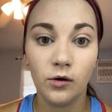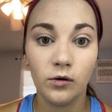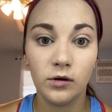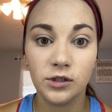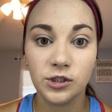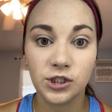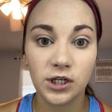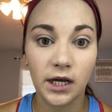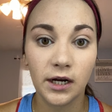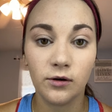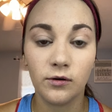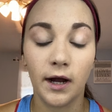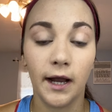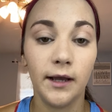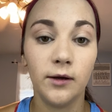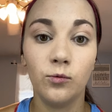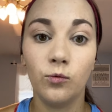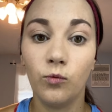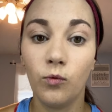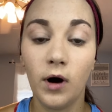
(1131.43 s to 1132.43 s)
Shadow
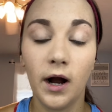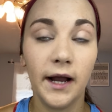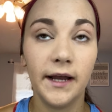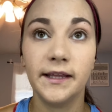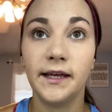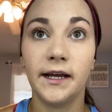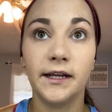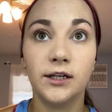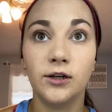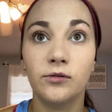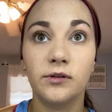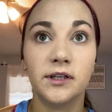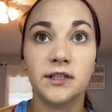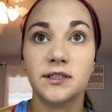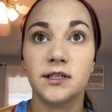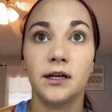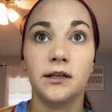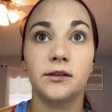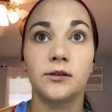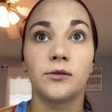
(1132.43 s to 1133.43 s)
Eye. Why? I know that's
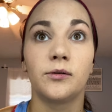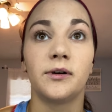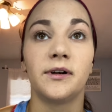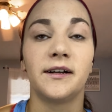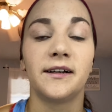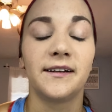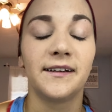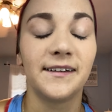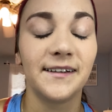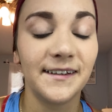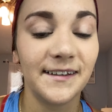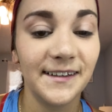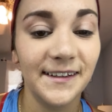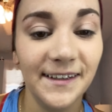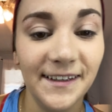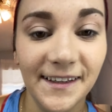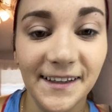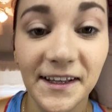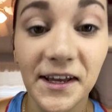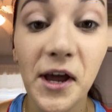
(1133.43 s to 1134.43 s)
not the
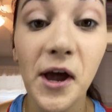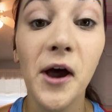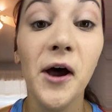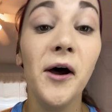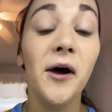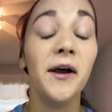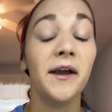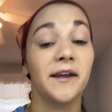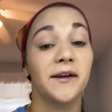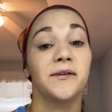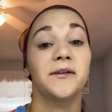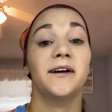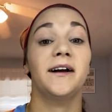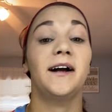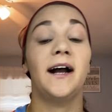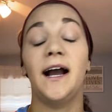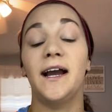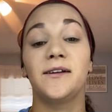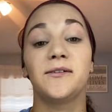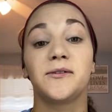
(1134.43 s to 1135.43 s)
word.
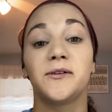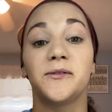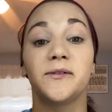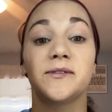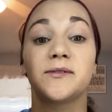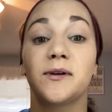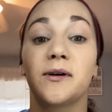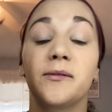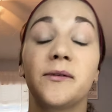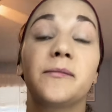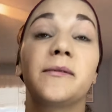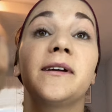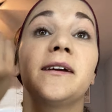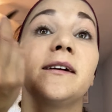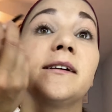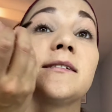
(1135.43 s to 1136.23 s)
I don't know what's wrong with me.